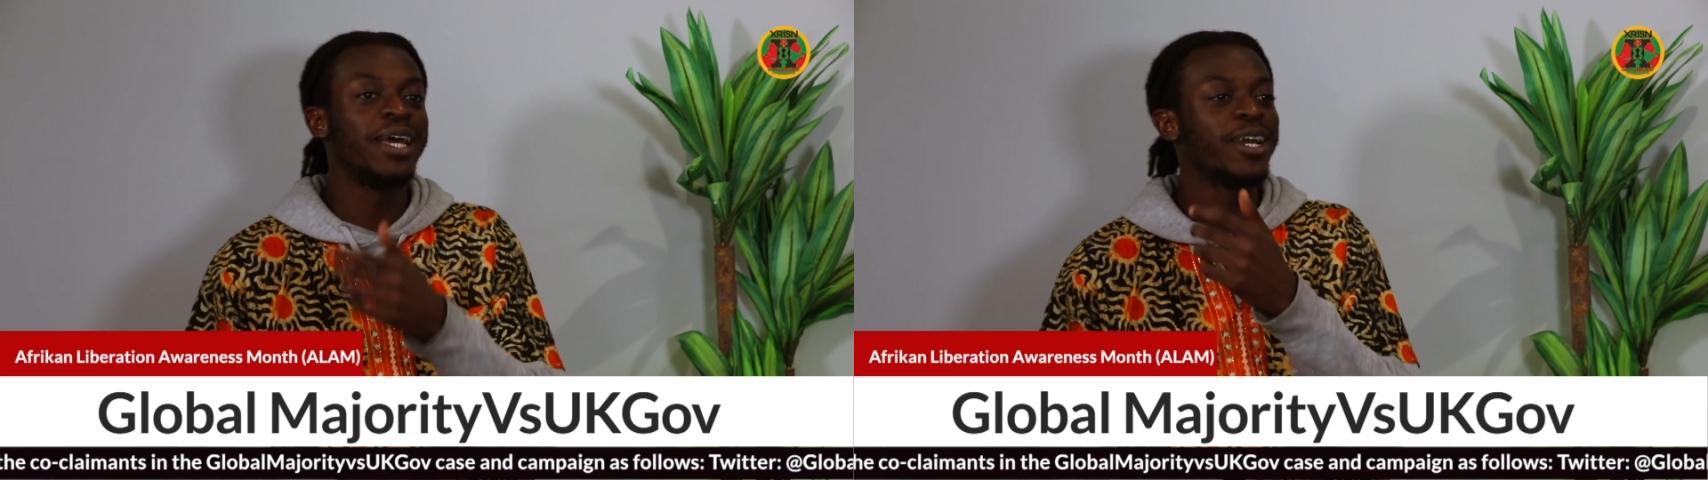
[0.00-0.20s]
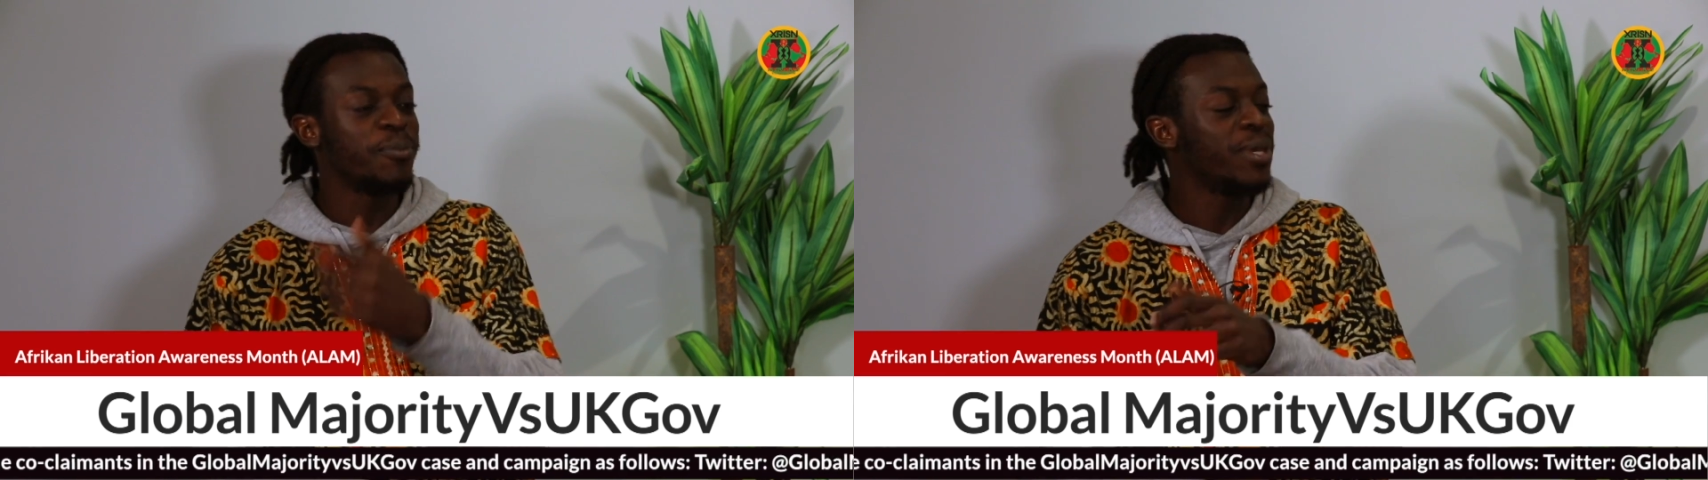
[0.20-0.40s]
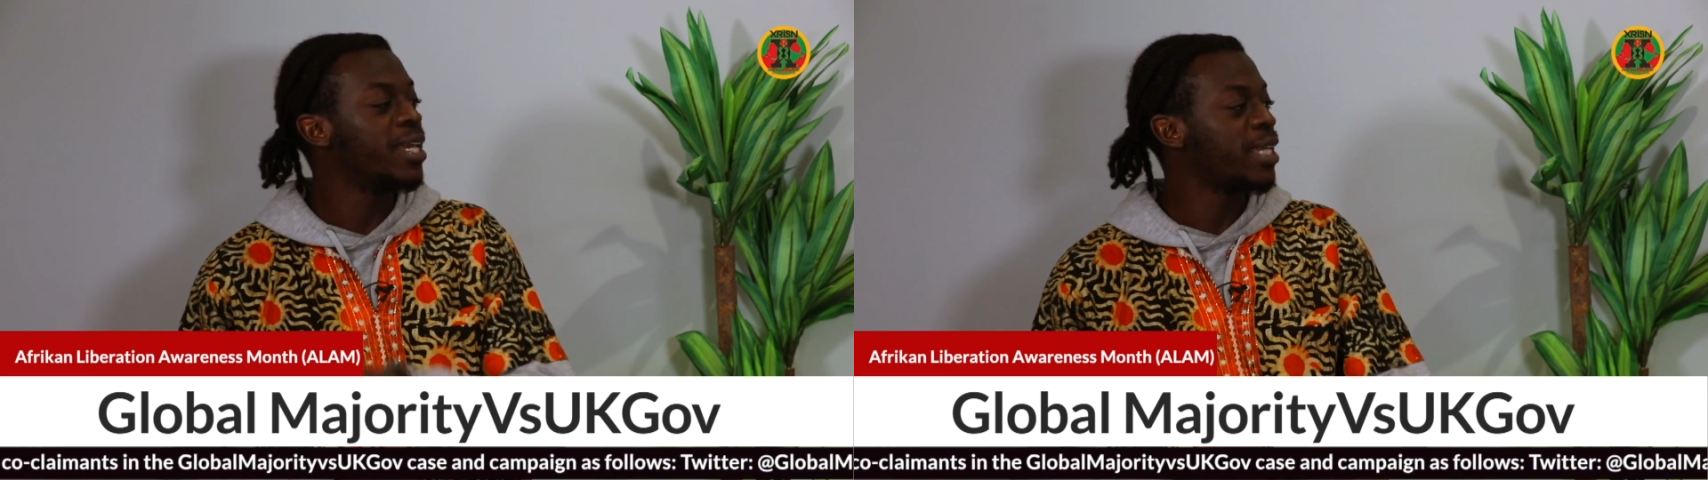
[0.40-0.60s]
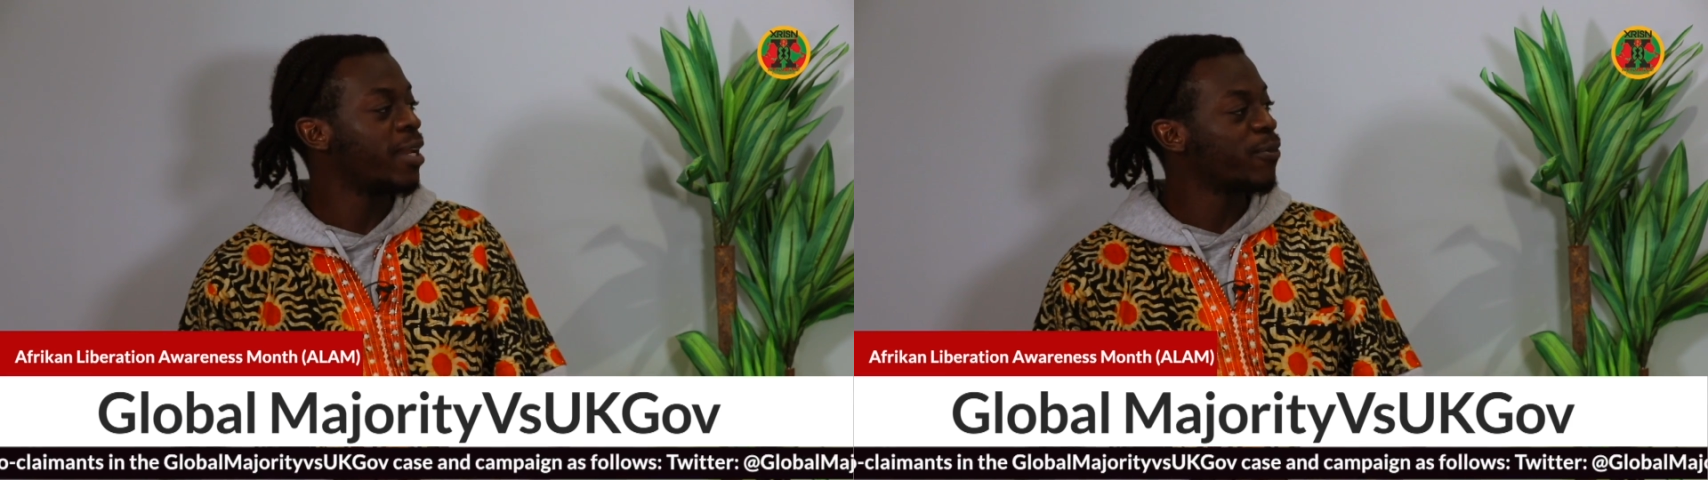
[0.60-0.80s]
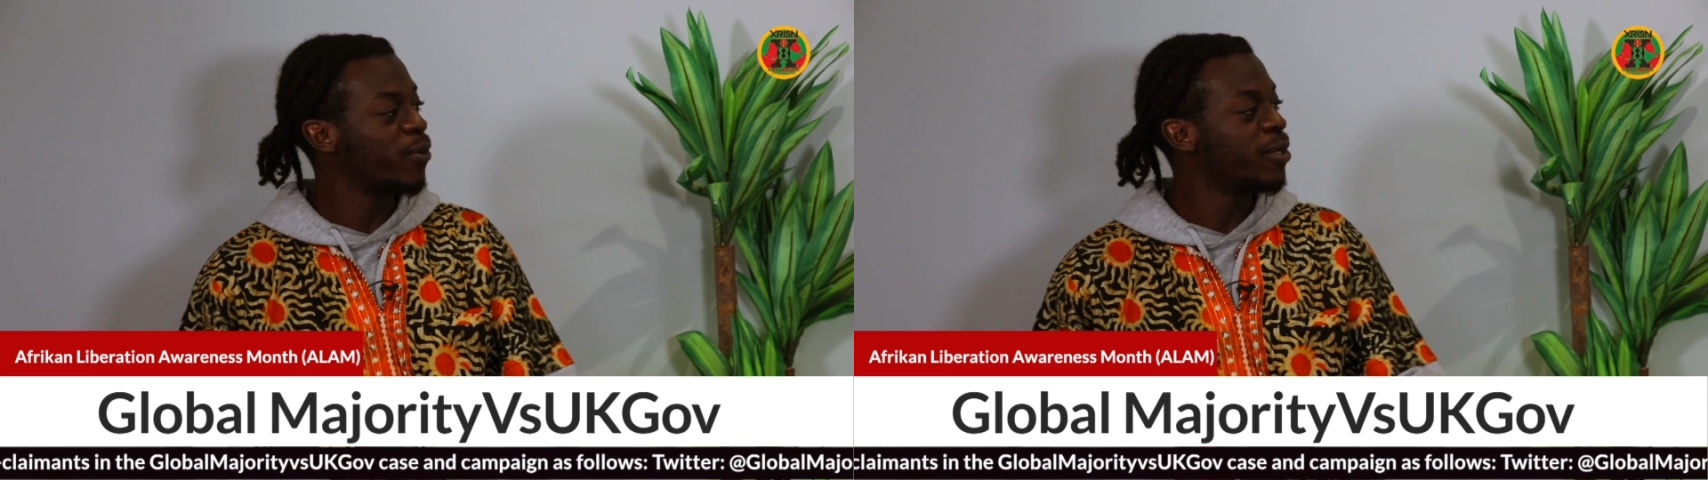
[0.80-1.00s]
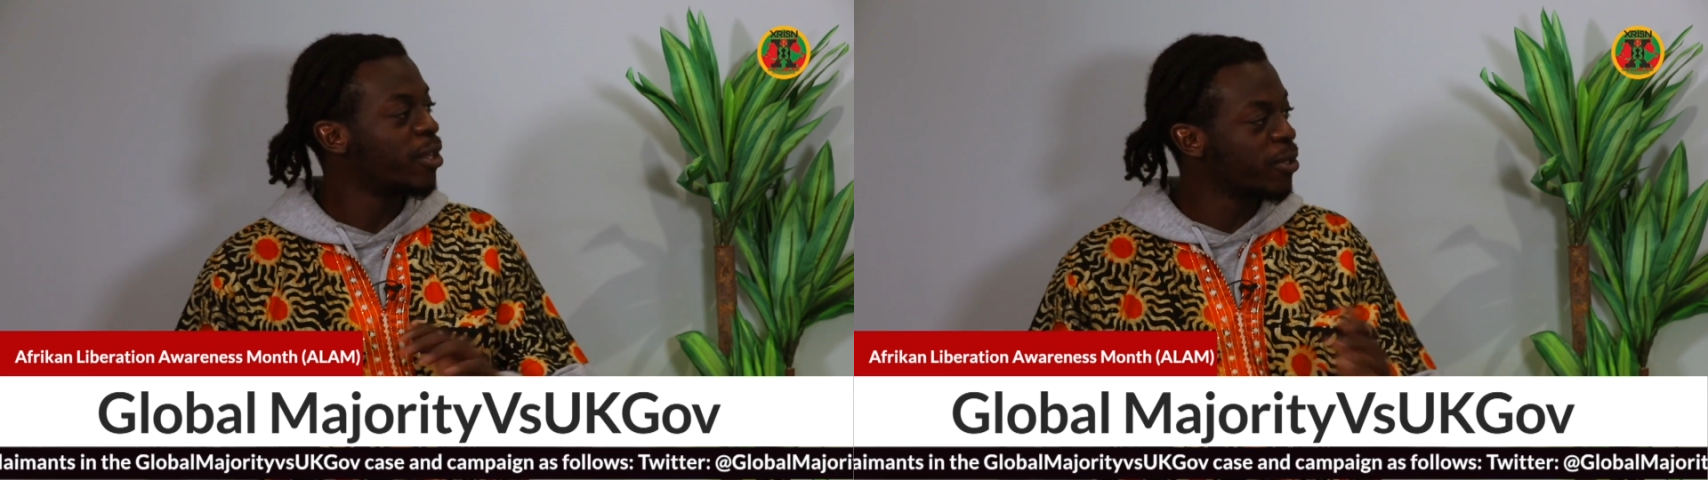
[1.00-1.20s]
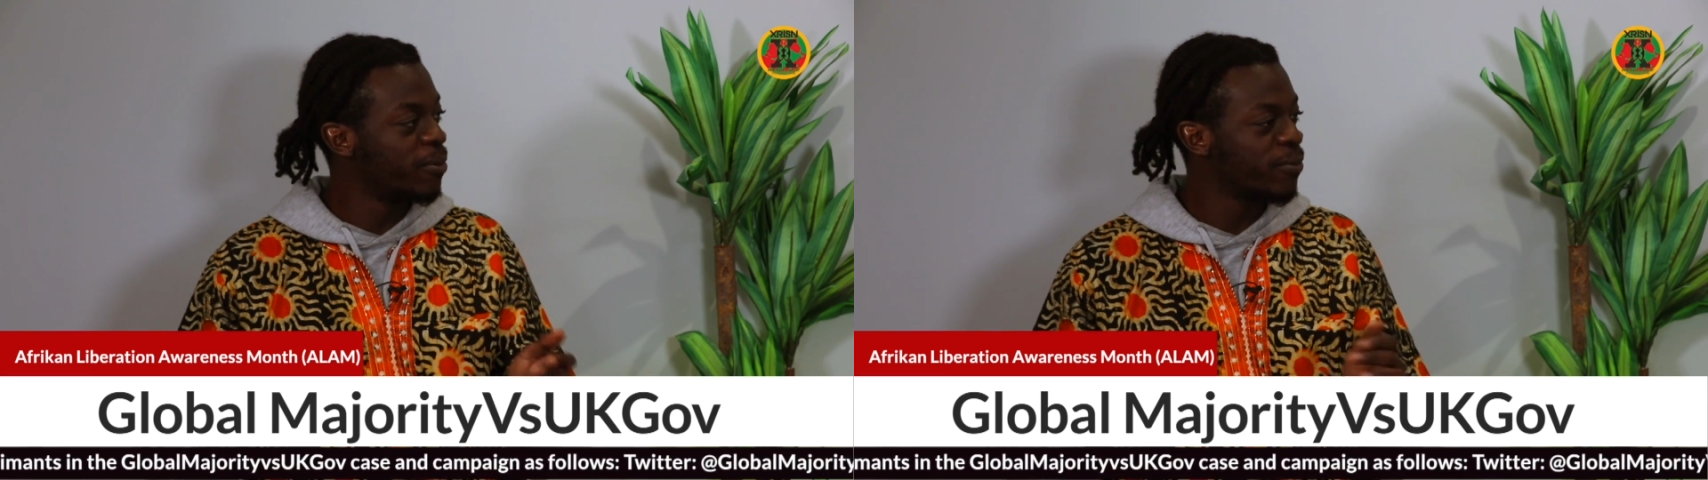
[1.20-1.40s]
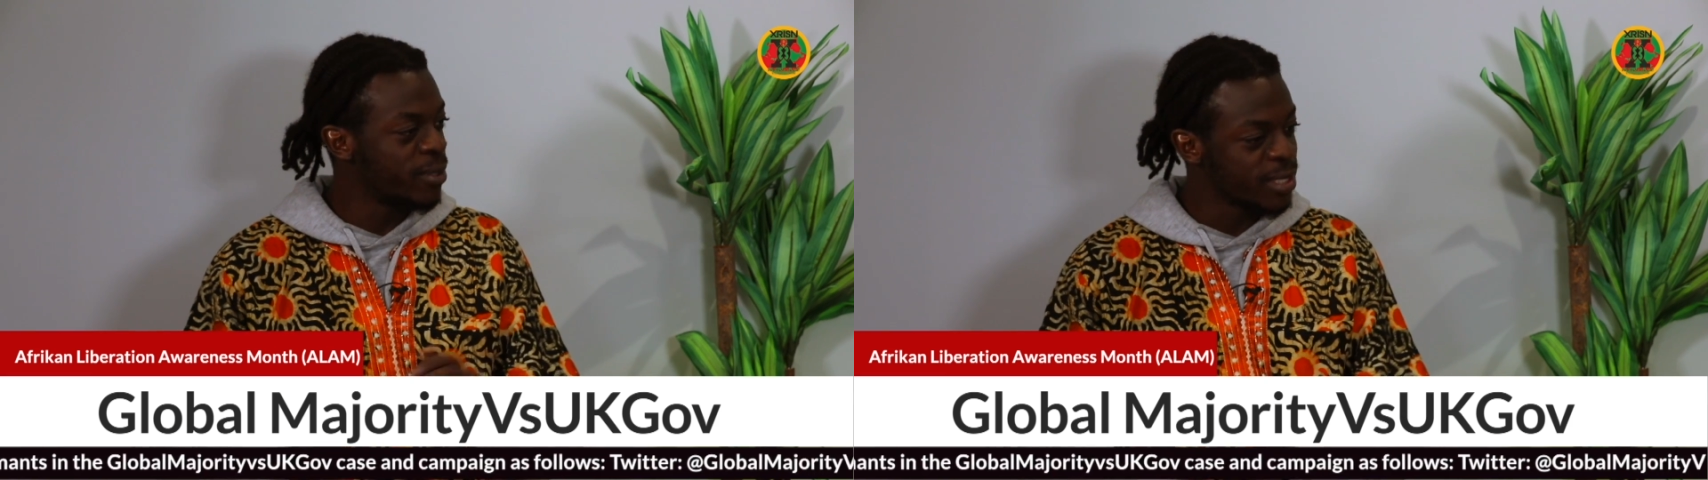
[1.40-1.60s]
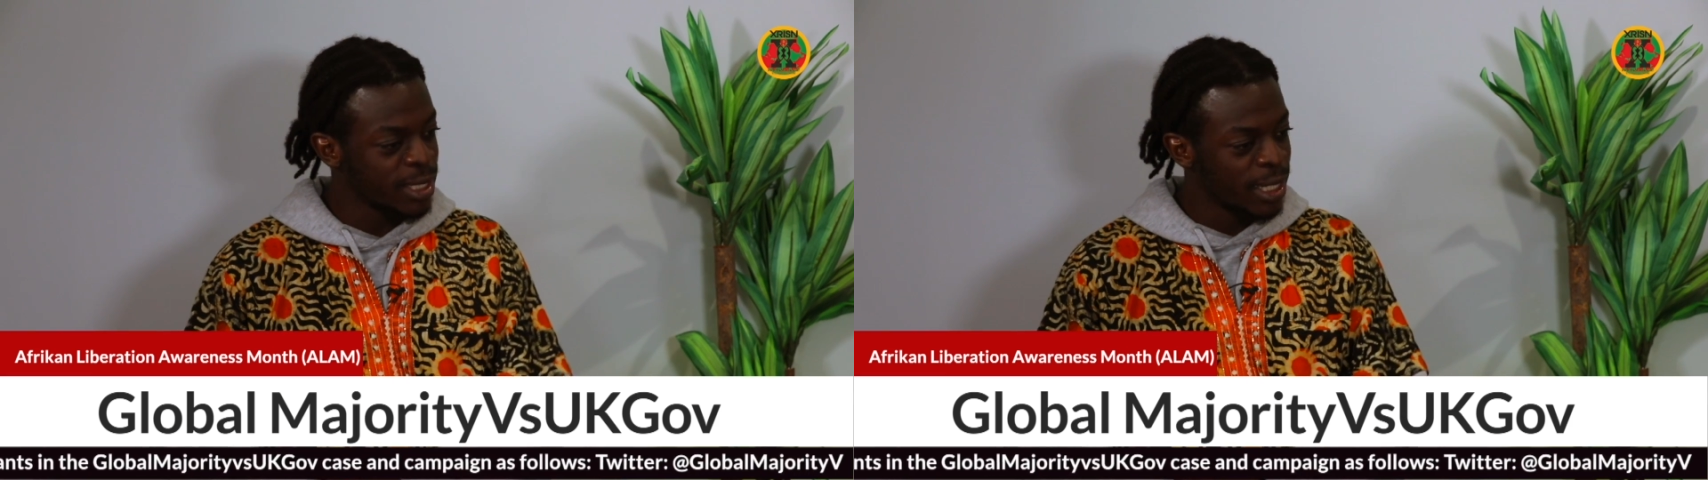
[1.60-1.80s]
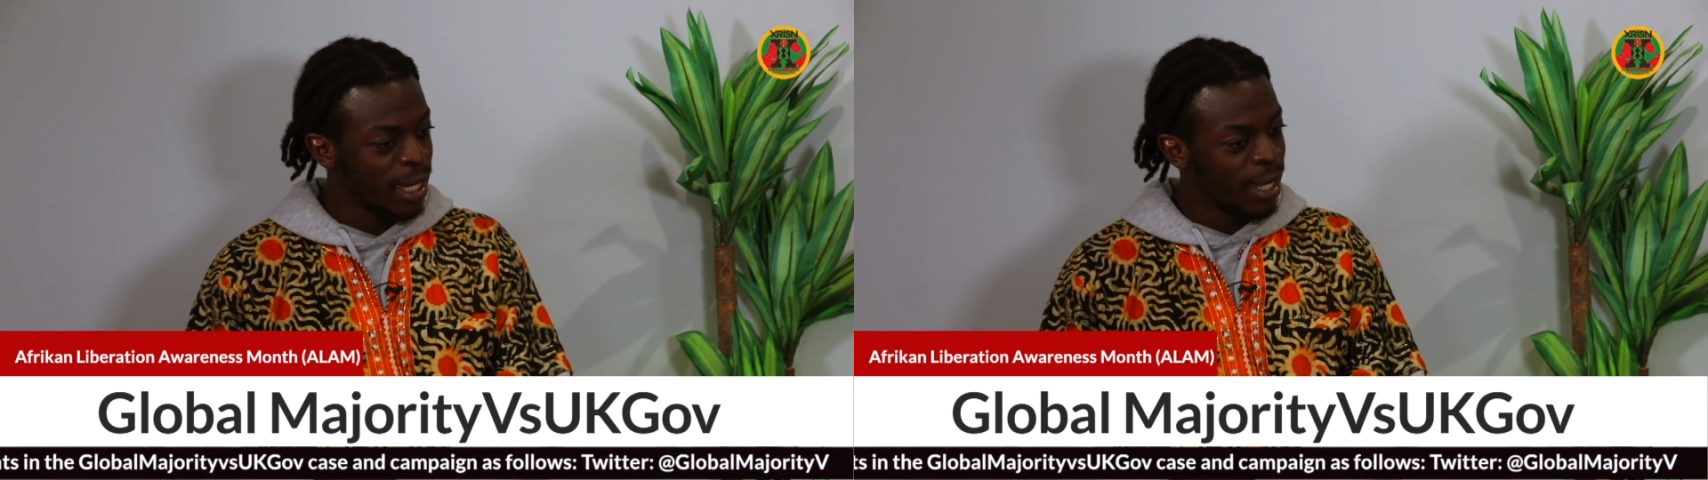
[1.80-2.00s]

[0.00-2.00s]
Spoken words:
they're going to meet again for another conference.